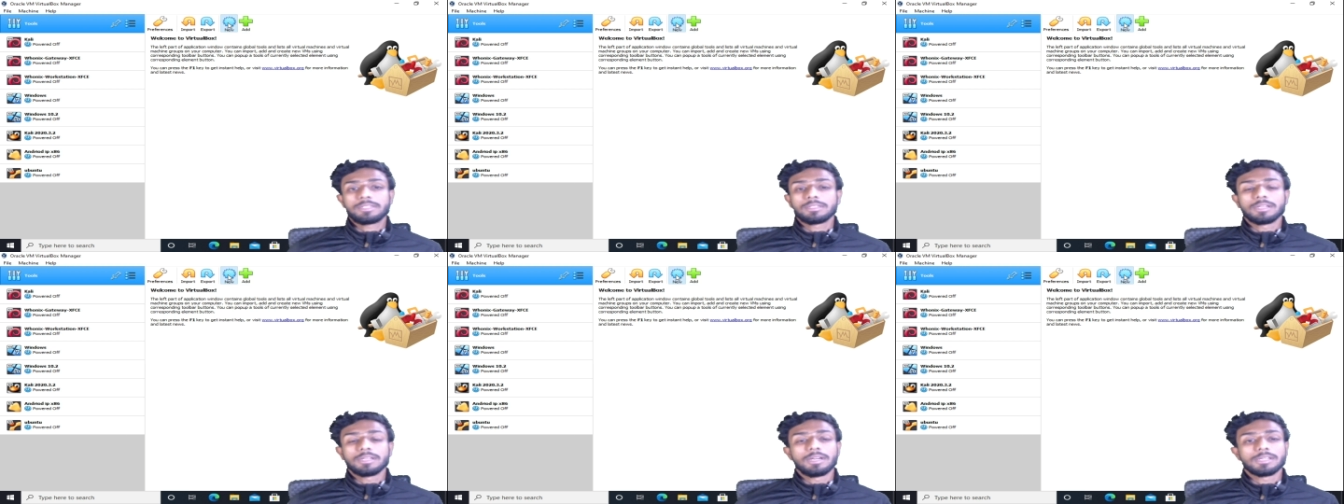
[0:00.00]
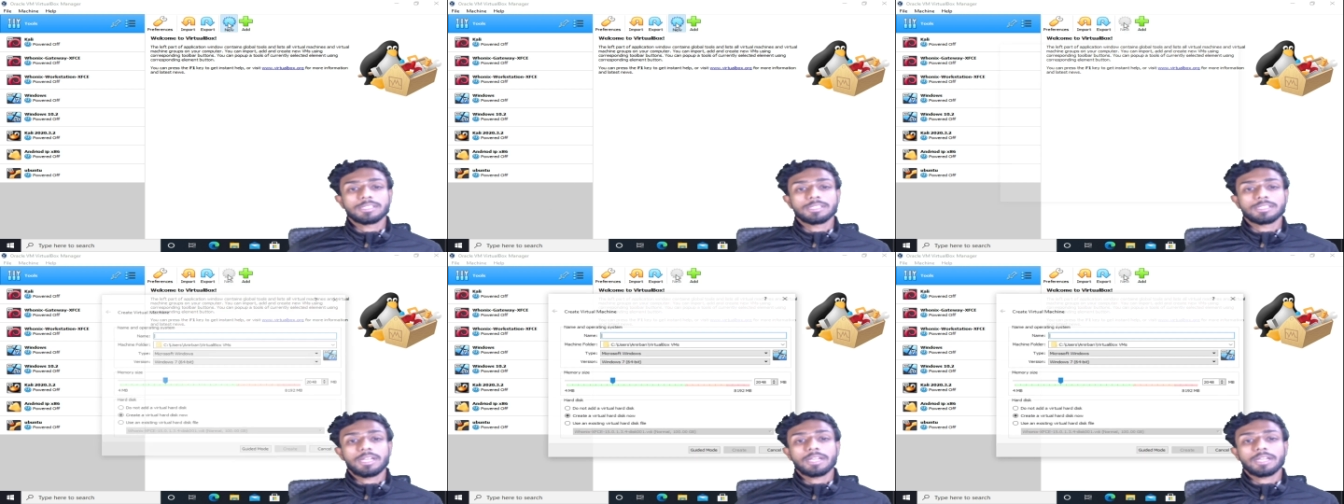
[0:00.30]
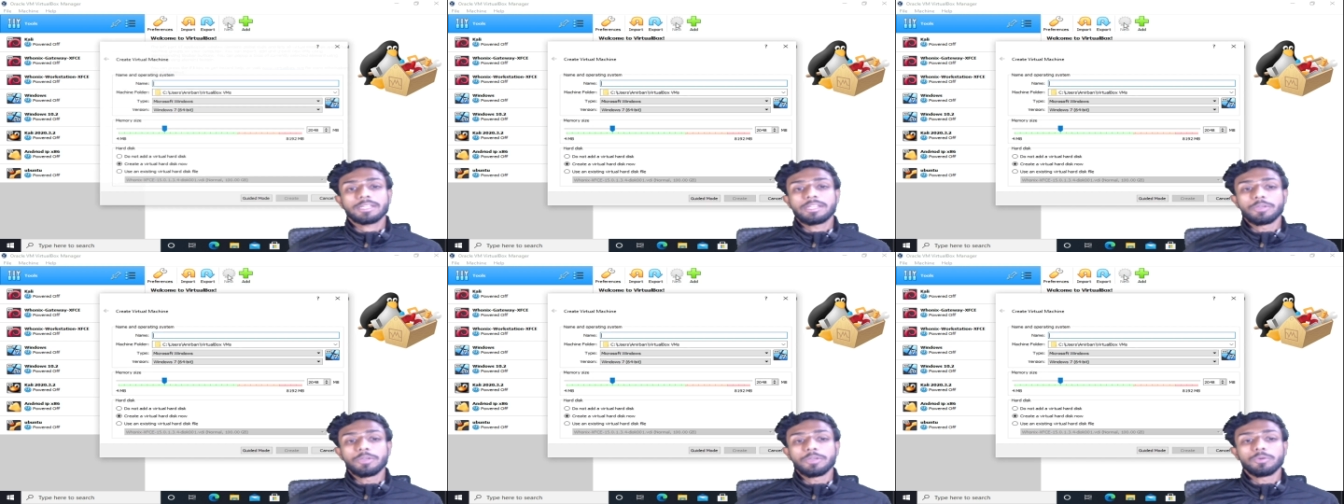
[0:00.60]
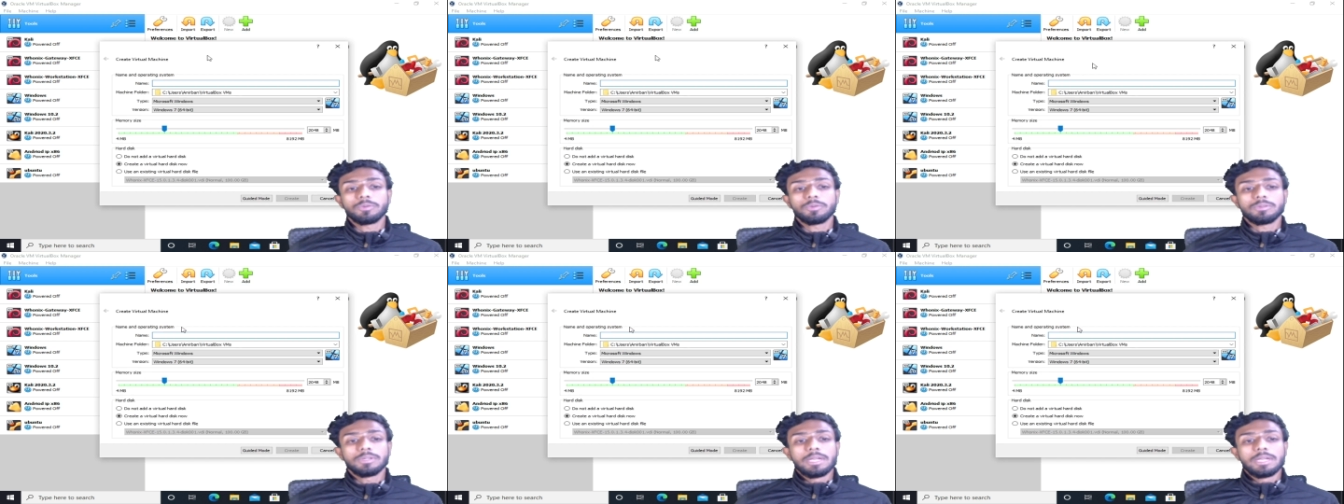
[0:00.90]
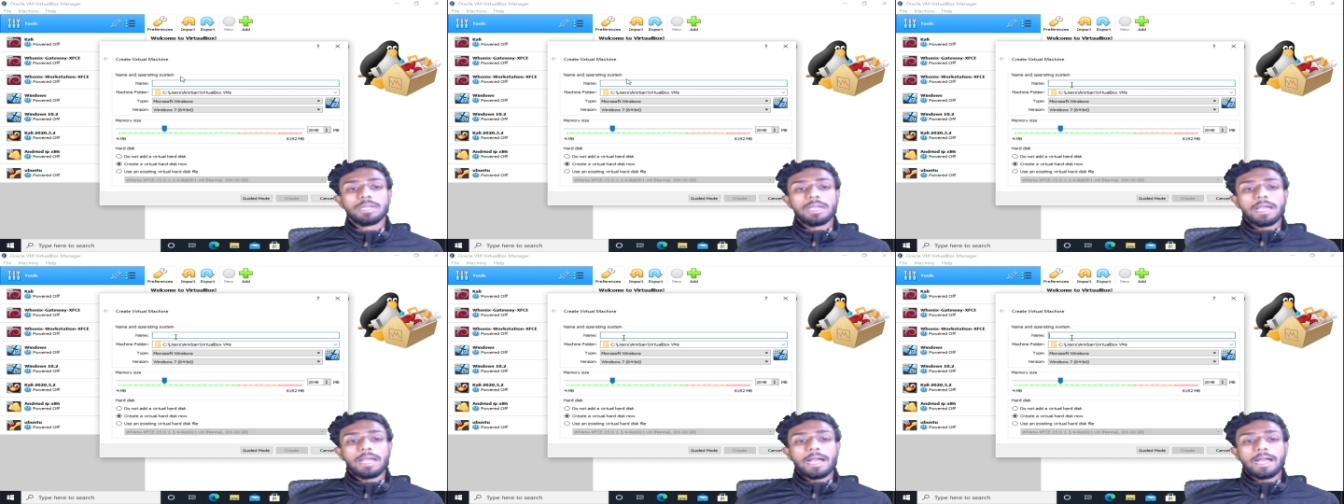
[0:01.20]
uh, select new
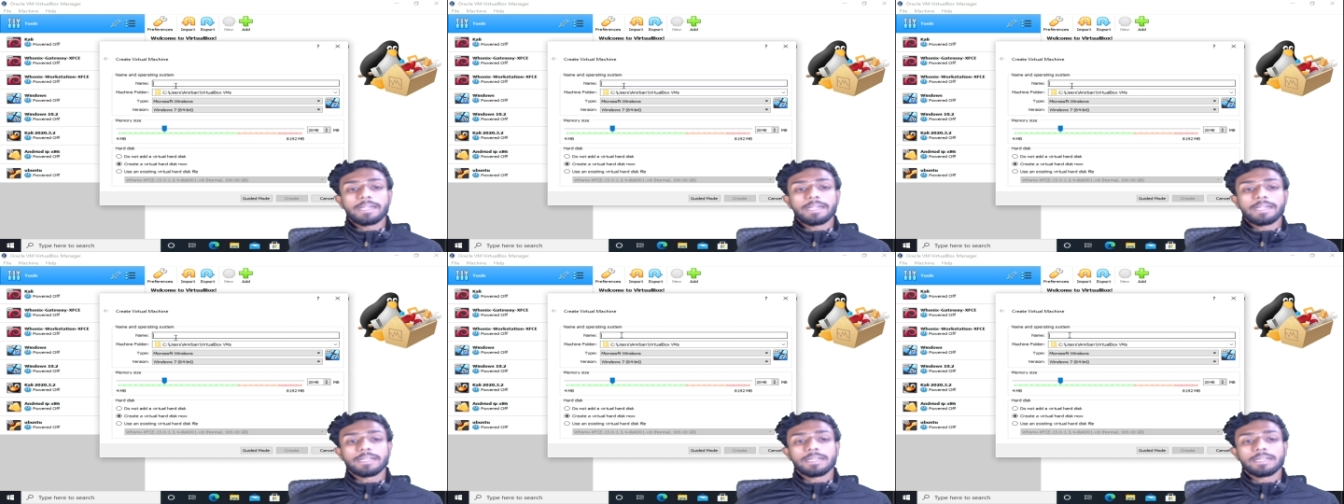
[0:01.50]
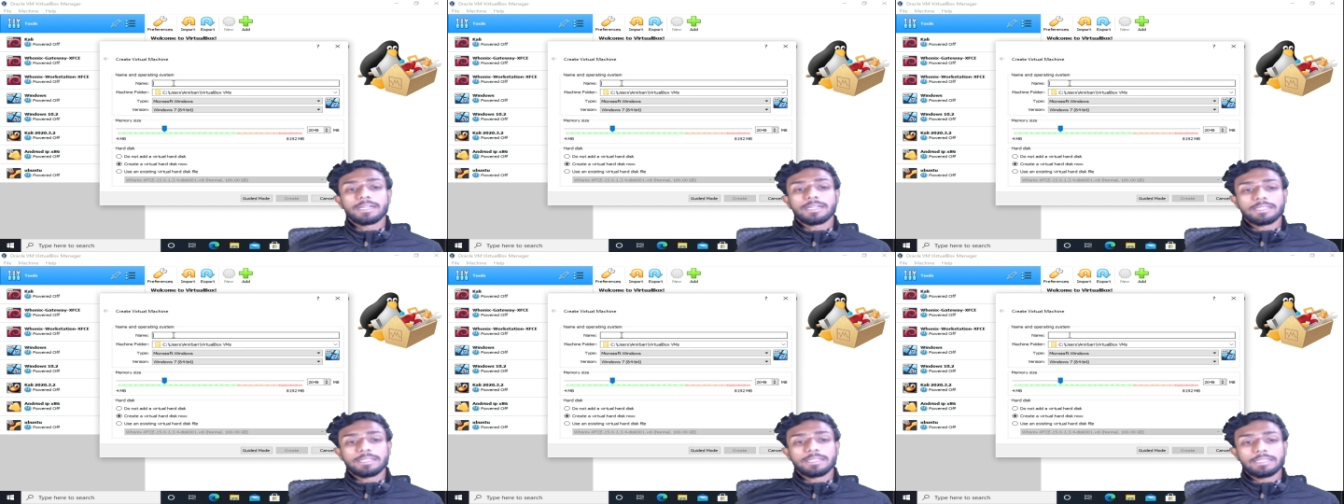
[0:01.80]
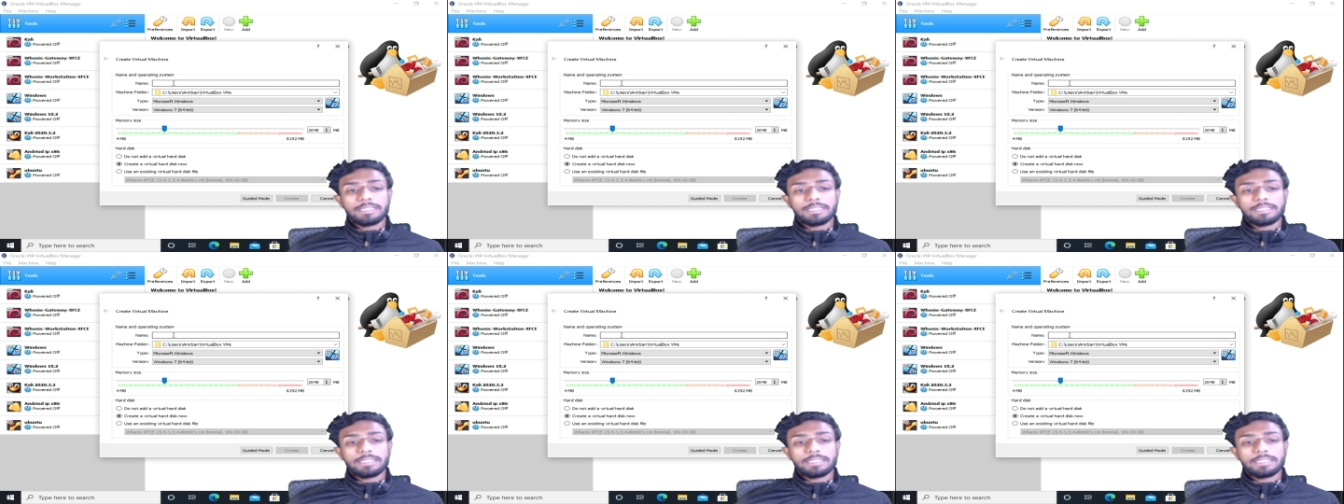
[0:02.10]
and uh,